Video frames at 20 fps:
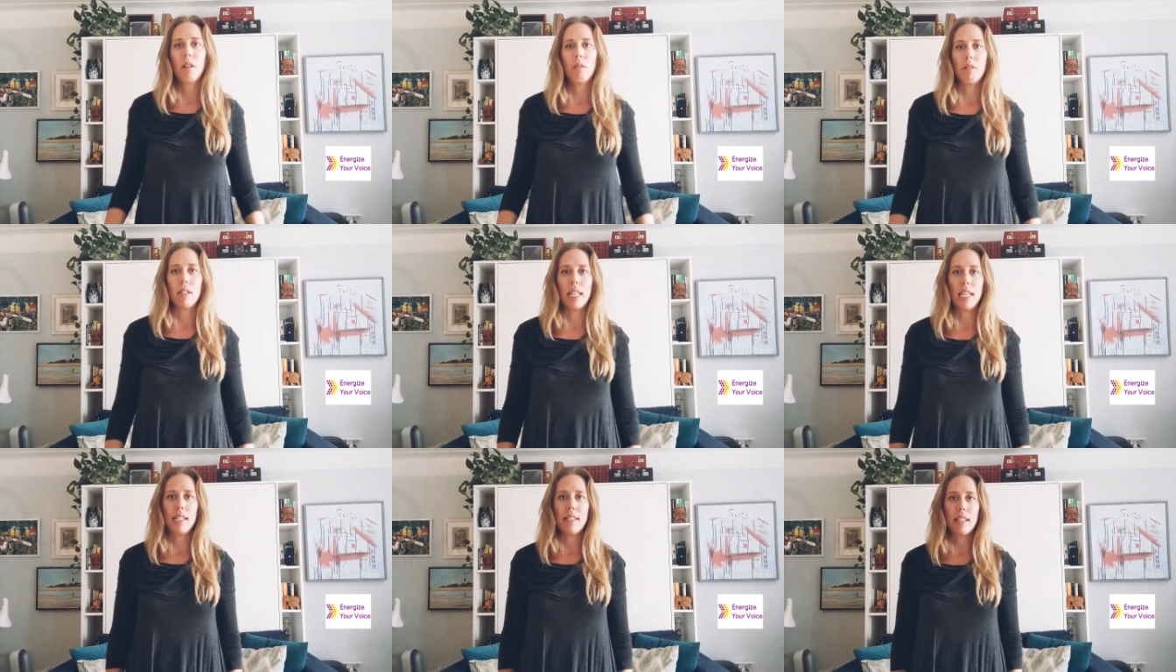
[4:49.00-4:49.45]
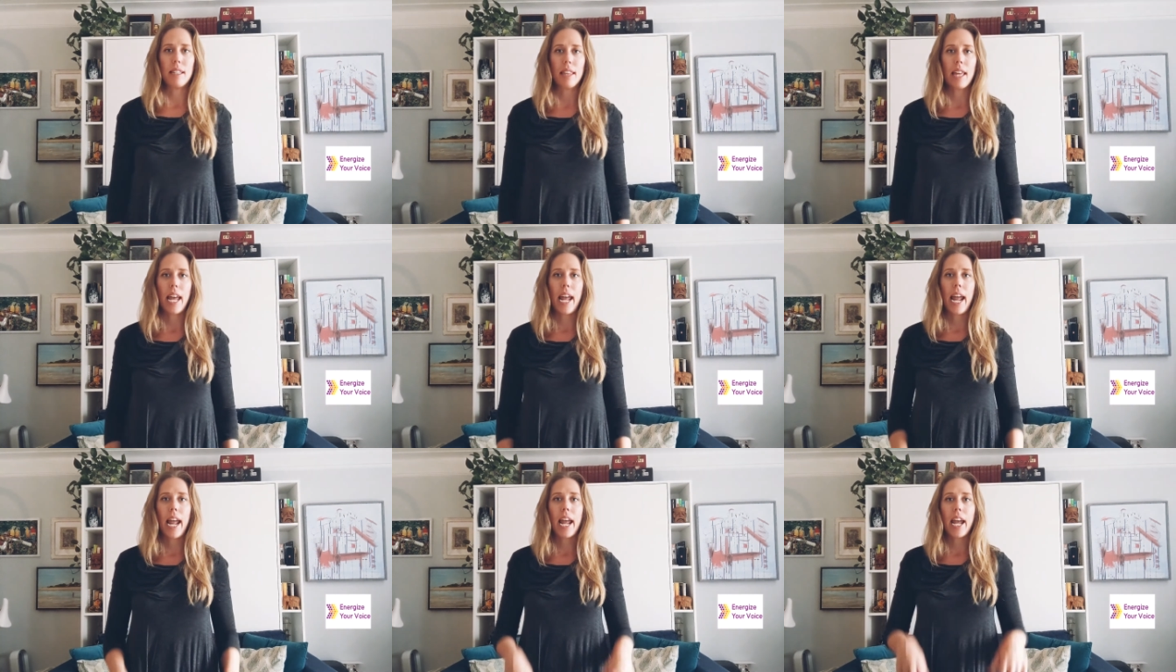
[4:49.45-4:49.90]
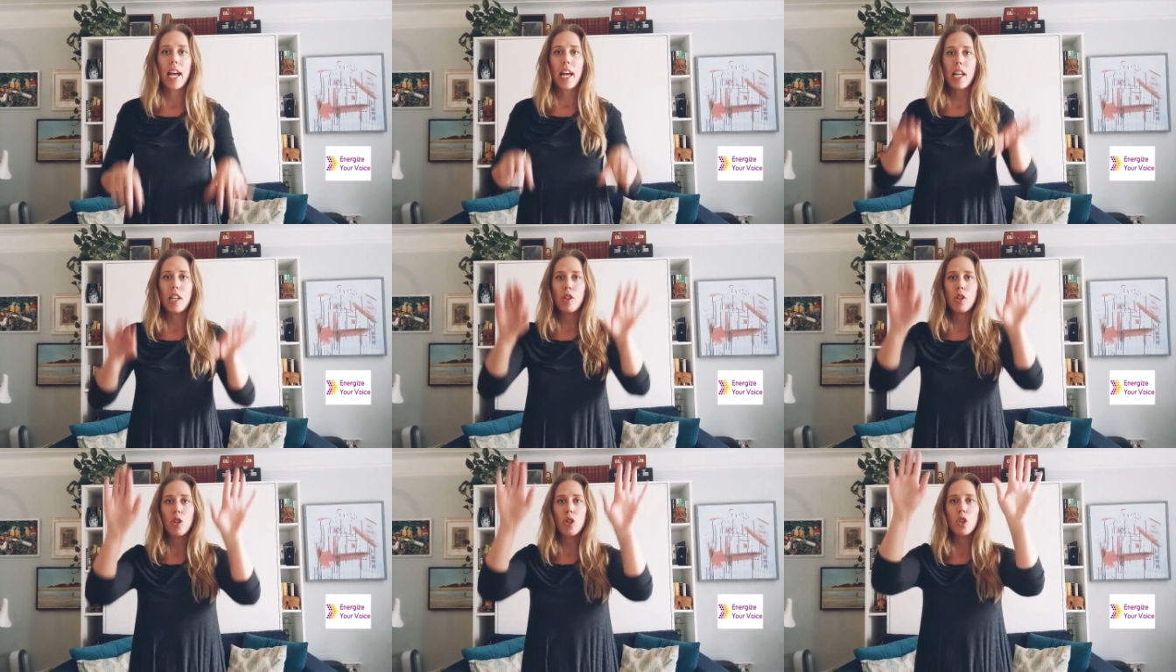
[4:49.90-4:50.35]
Releasing the
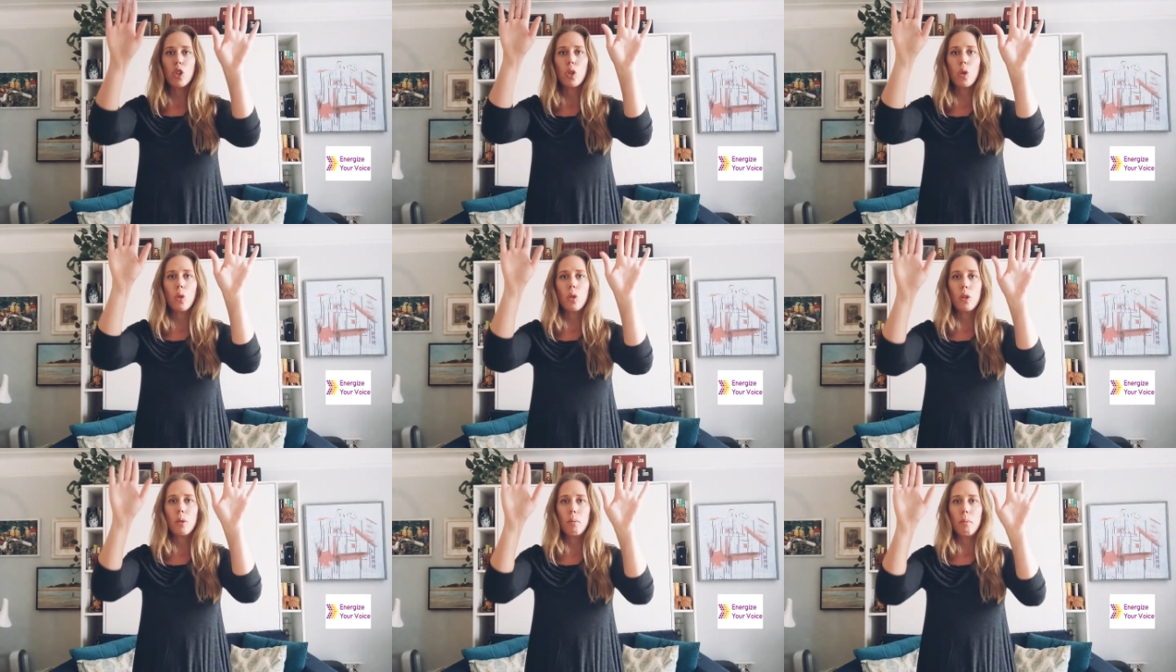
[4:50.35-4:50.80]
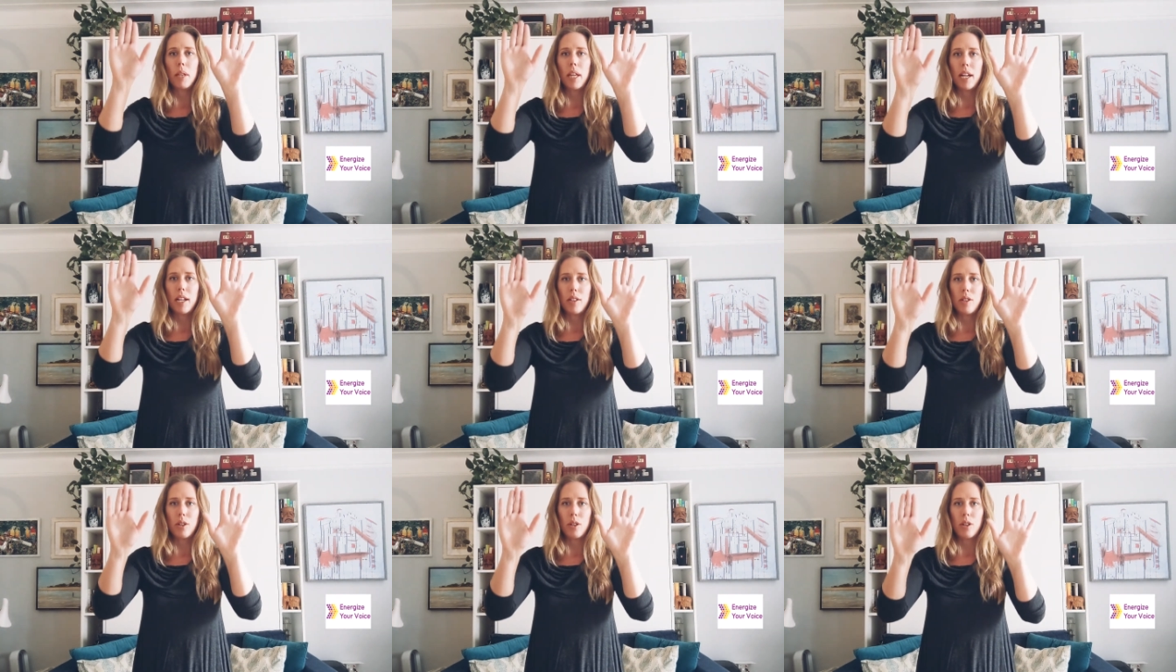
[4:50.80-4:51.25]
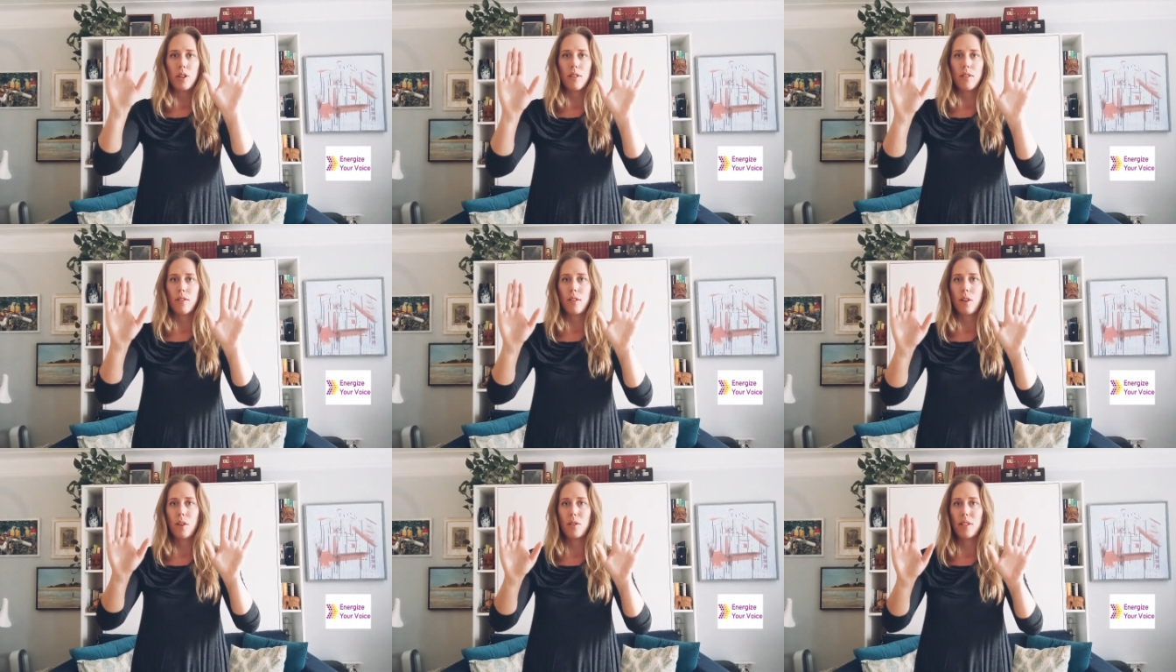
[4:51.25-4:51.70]
hands, your shoulder blades are gonna
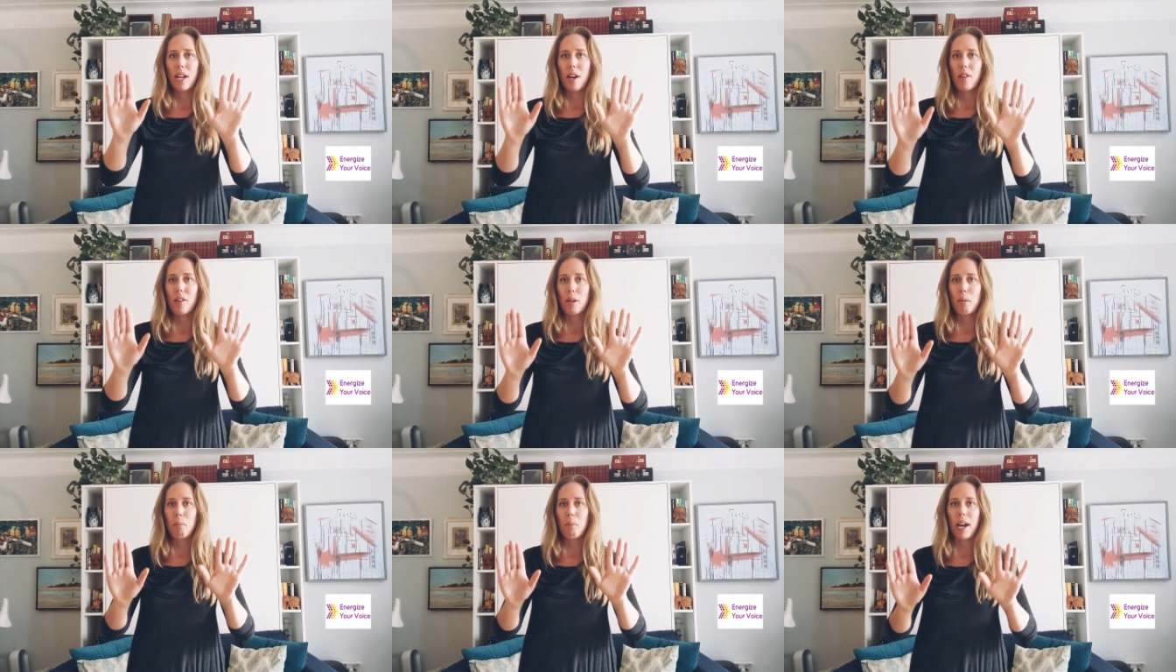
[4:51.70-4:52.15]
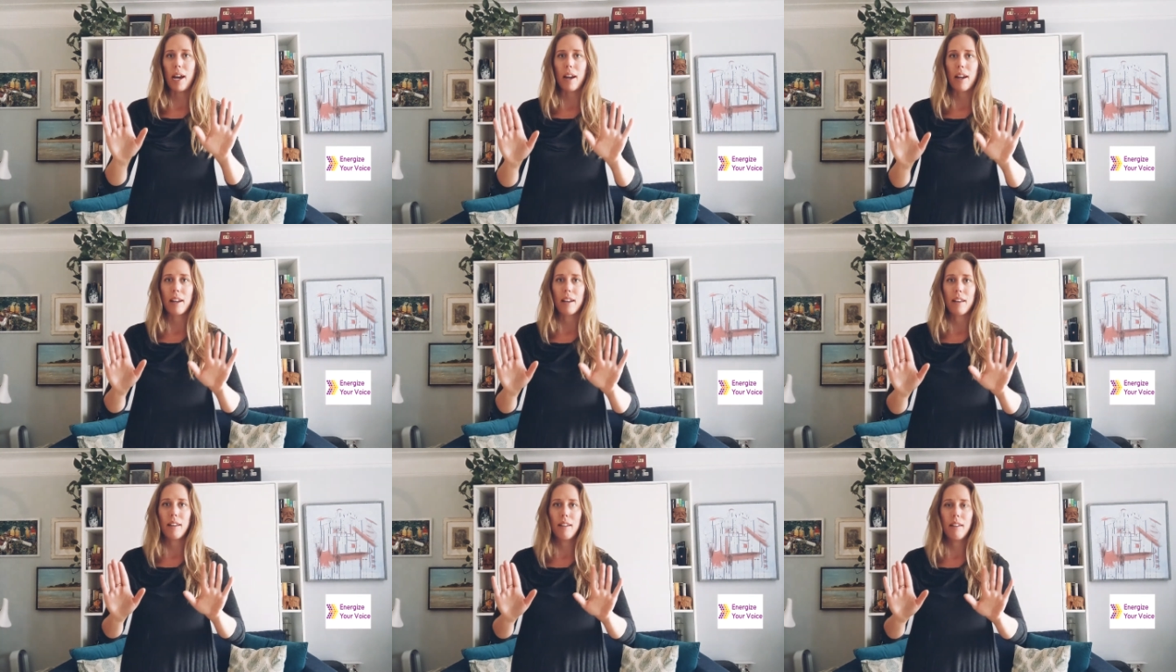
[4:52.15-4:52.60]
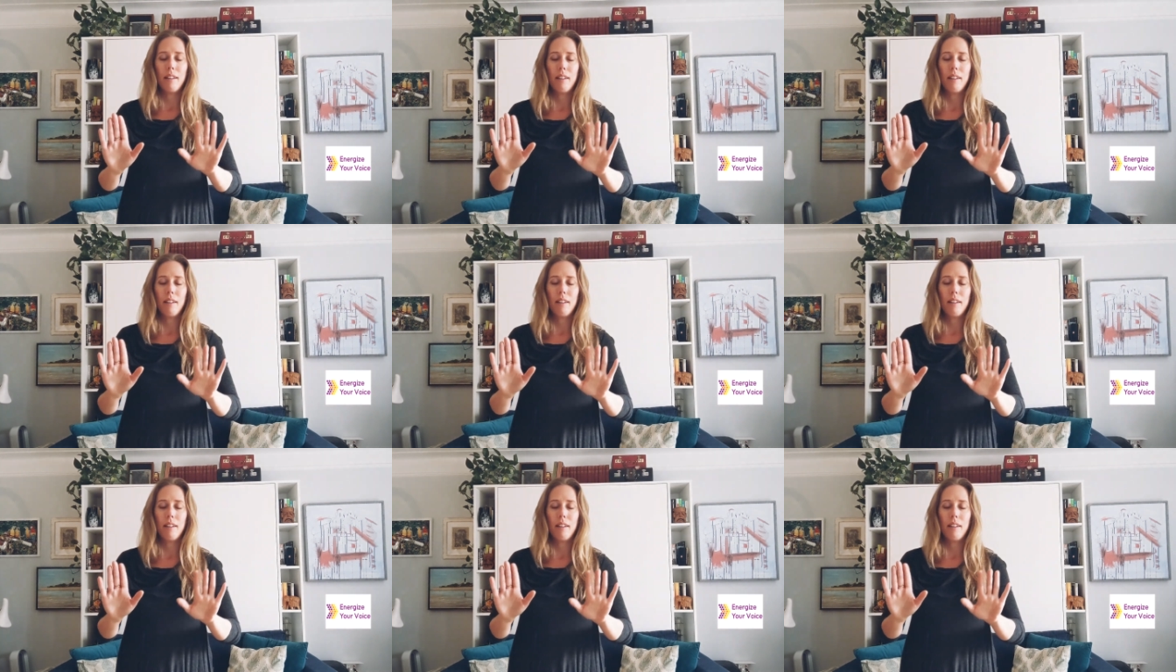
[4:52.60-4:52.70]
fall down and back.